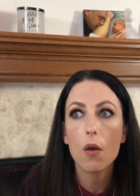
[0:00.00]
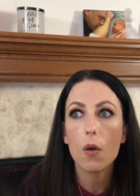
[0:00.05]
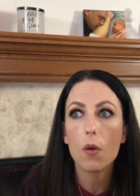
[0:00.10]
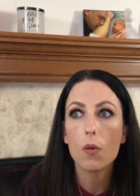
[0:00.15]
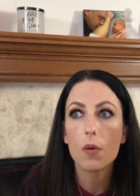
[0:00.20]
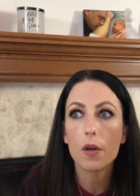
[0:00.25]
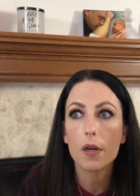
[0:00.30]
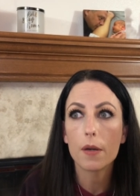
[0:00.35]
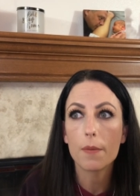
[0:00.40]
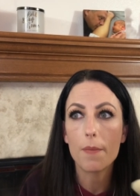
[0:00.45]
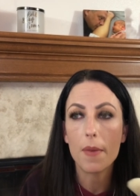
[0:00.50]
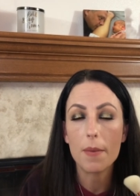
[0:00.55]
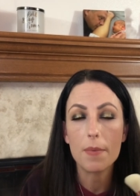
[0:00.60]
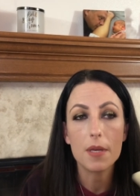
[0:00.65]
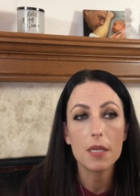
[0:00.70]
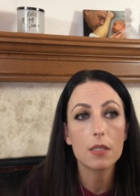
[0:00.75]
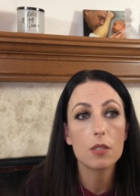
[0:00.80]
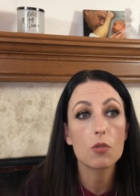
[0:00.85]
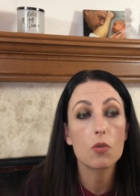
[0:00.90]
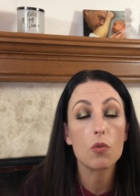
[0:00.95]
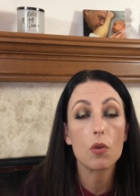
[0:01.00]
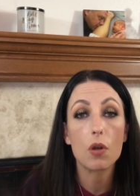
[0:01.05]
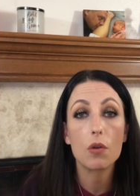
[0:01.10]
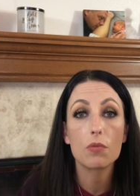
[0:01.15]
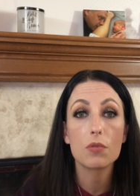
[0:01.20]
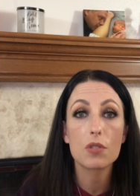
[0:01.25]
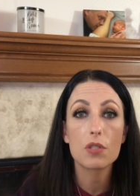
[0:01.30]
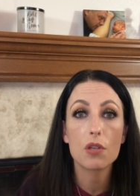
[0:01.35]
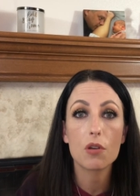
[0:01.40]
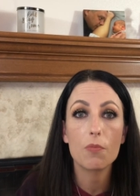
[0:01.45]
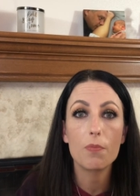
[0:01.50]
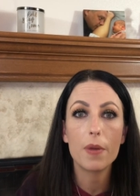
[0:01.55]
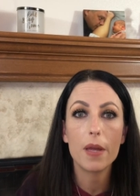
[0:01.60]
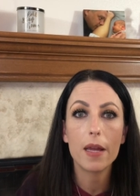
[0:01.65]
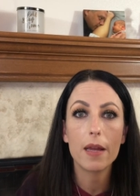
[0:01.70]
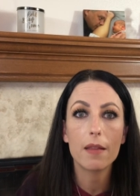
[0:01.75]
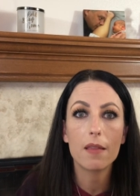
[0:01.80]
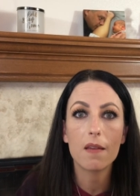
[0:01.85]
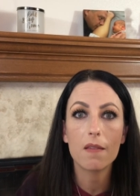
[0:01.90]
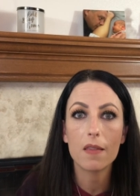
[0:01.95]
or maybe it's grown so
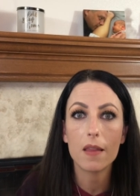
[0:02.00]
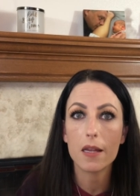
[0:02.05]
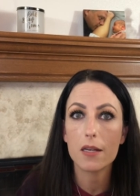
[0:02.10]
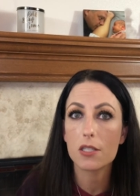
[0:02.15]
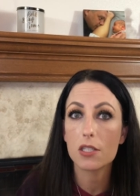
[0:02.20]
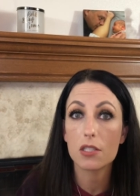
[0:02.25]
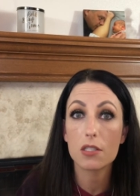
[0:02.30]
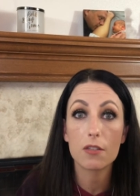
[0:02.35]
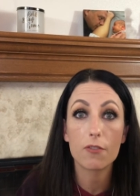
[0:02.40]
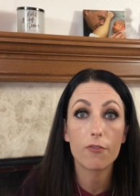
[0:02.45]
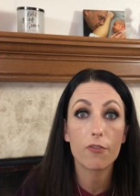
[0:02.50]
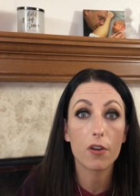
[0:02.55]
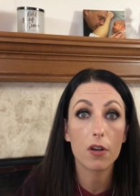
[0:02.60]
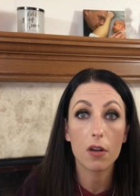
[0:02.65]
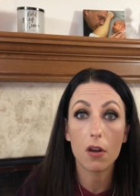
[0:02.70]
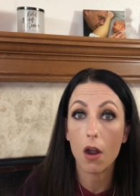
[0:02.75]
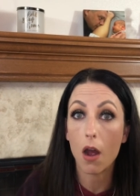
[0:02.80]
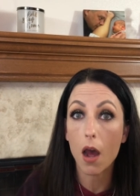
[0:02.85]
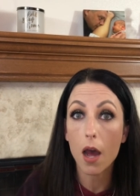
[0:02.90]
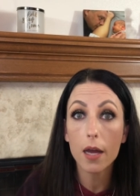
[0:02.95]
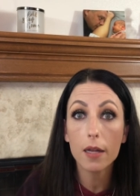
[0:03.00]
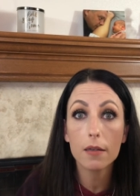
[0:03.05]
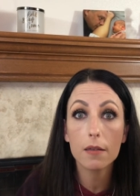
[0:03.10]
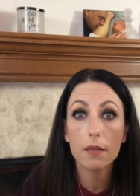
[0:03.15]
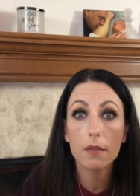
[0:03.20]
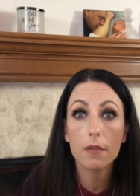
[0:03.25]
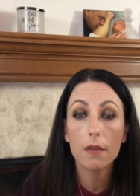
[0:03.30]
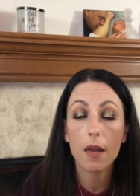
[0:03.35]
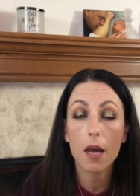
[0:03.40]
big that they just forgot